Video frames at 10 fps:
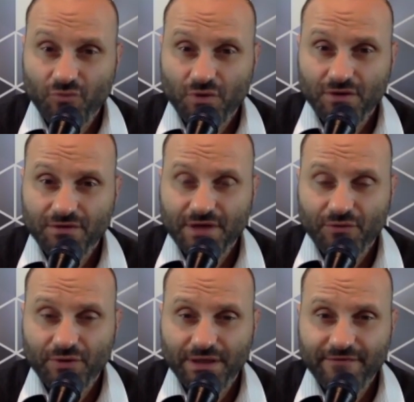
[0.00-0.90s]
world that
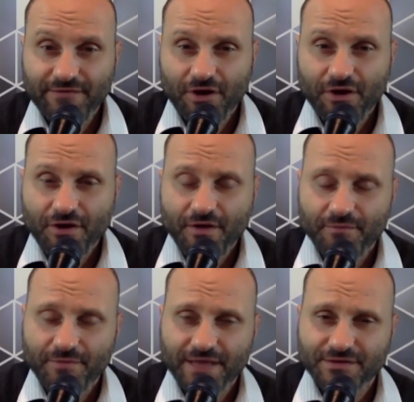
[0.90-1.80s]
we live in? I know
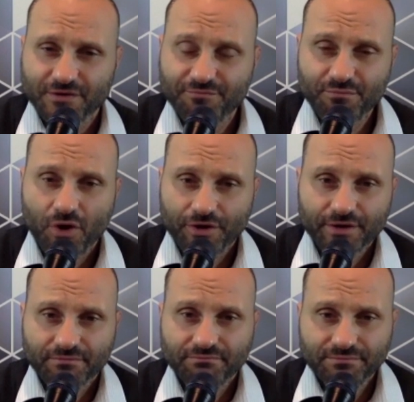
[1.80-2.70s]
that sort of
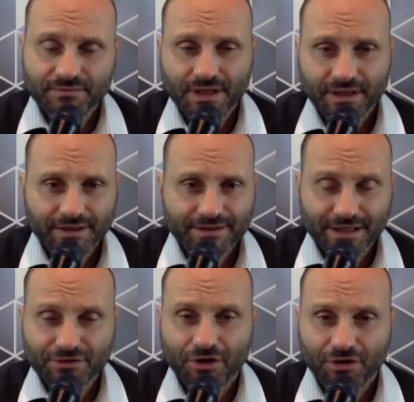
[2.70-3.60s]
modern
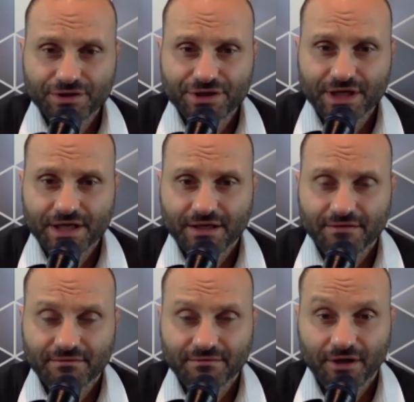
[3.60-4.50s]
technology
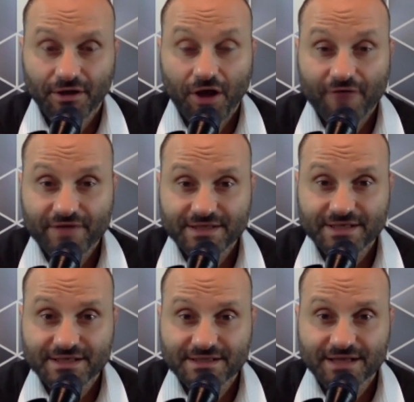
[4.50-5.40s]
and, you know, life as it
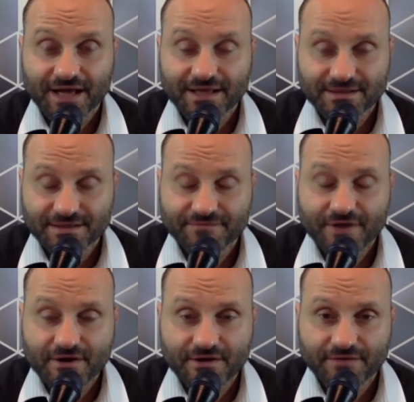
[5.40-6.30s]
is today is
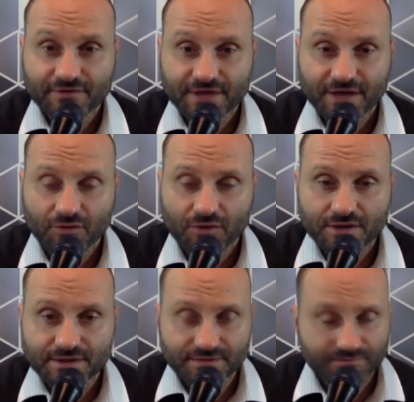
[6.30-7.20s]
very different than it
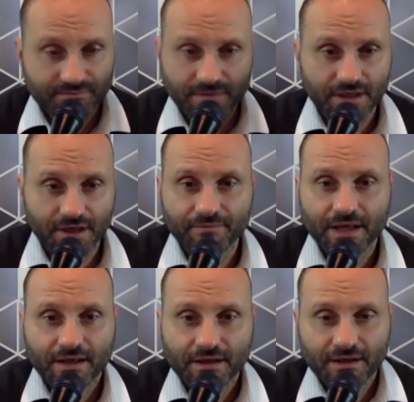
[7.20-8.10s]
was, you know,
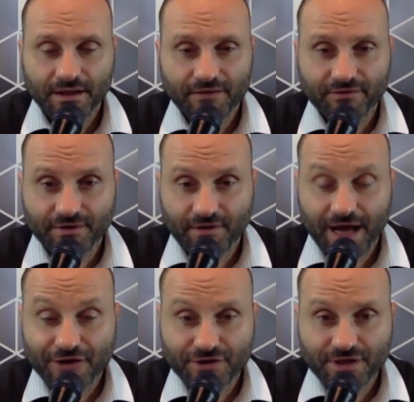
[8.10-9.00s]
even
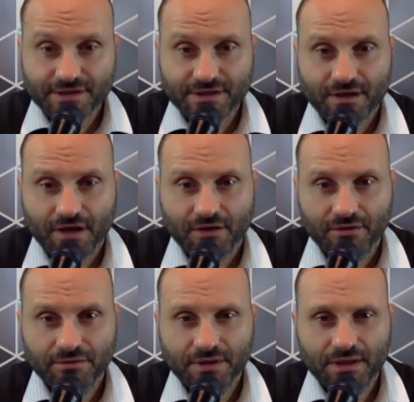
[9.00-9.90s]
100 years
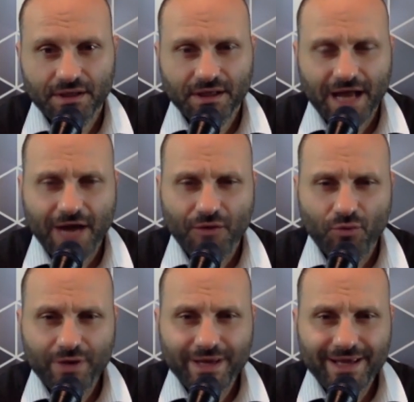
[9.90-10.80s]
ago. Are
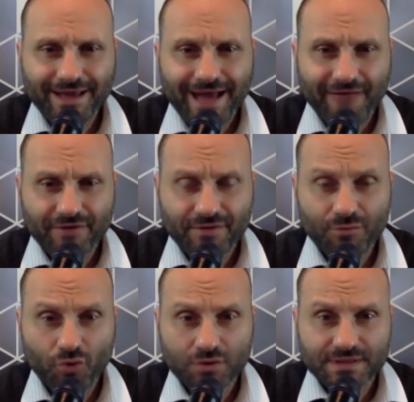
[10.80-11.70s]
we having
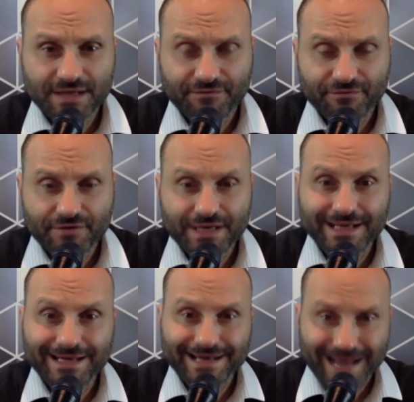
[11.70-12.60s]
more
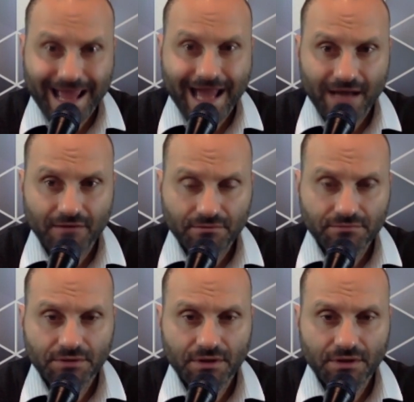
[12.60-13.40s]
suffering now?